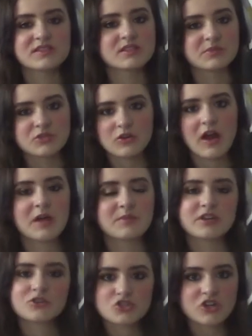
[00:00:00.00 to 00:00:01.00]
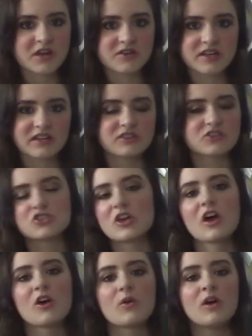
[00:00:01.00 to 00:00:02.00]
subscribing, sharing the
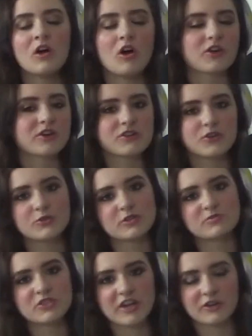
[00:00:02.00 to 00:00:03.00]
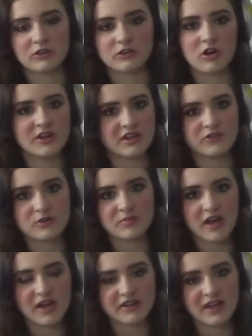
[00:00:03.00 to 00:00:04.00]
show on our YouTube channel or any of our
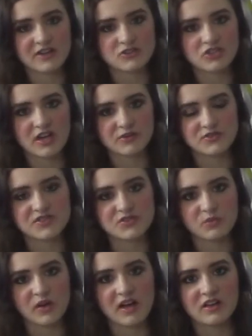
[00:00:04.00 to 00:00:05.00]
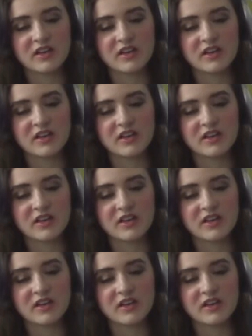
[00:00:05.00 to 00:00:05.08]
podcast channels as well.